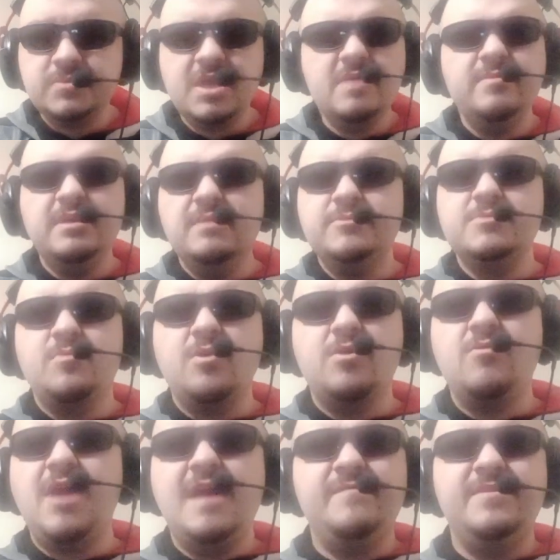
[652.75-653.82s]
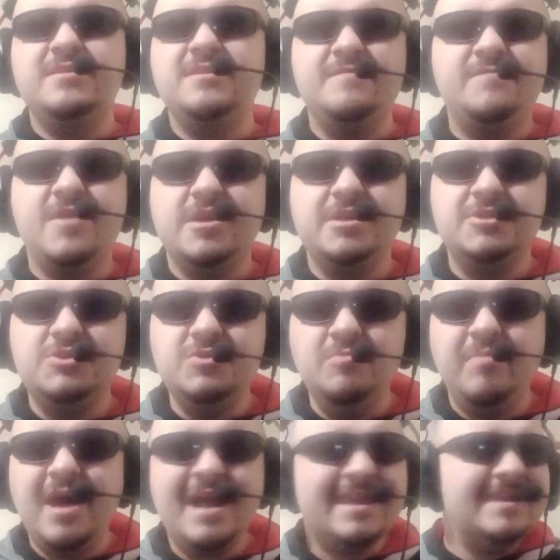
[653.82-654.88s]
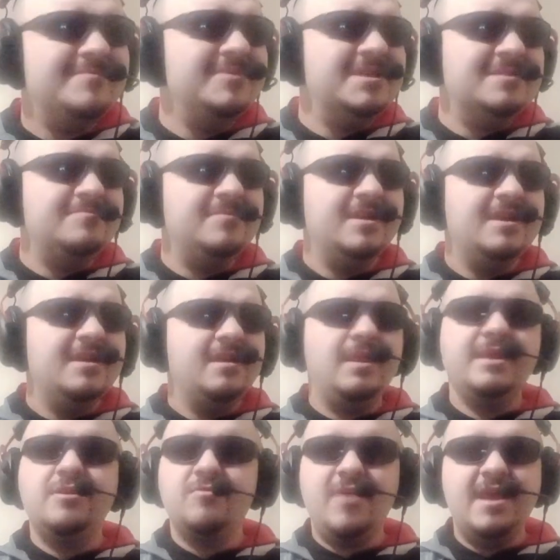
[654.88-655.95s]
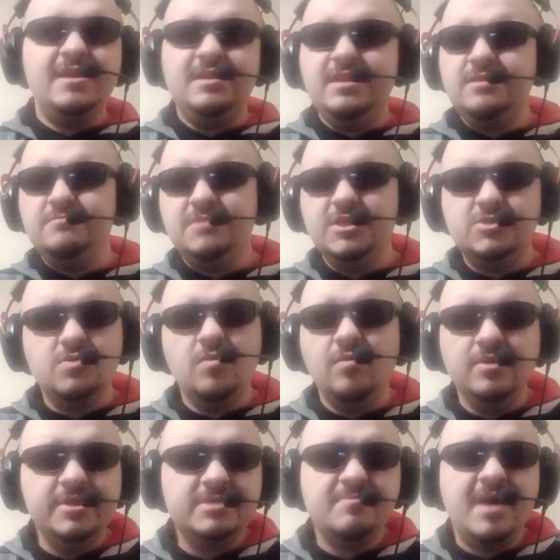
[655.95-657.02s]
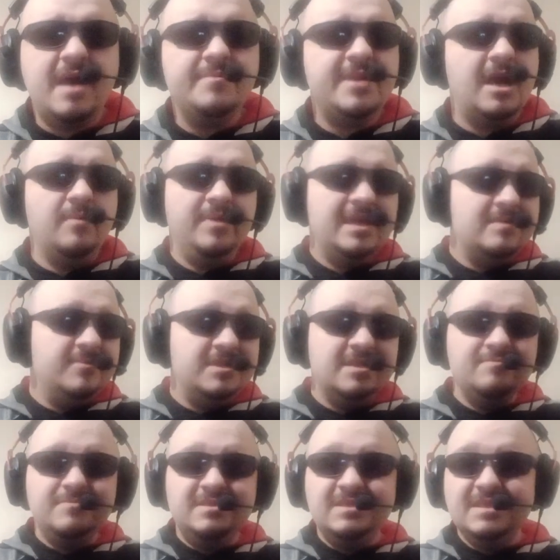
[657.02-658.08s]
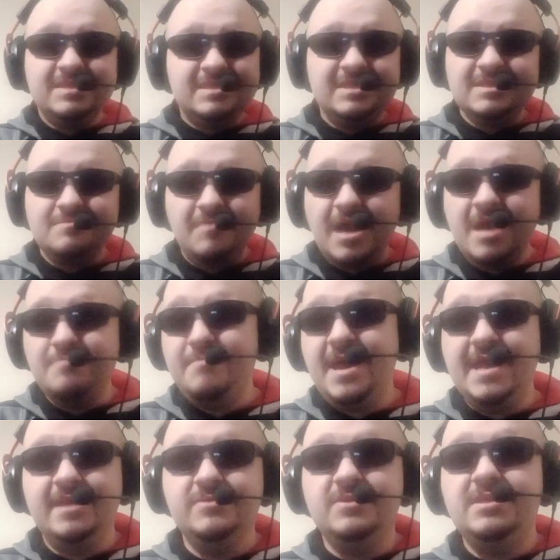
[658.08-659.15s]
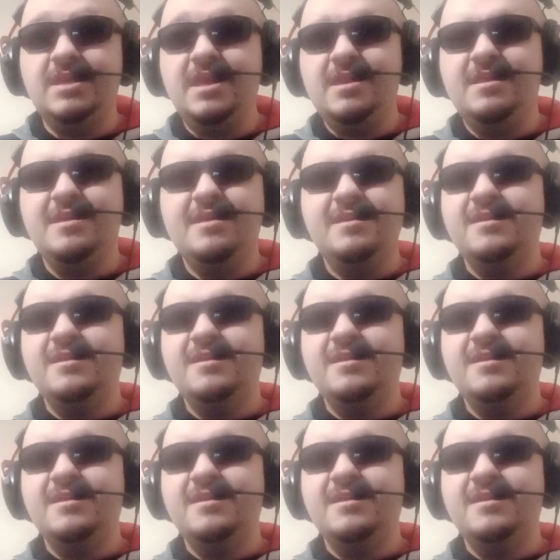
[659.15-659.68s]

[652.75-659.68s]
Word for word: Eminem's more graphic than fucking Tupac. Eminem, like, granted, he, he's cool with his mom now, but Eminem dissed his mom back in the day.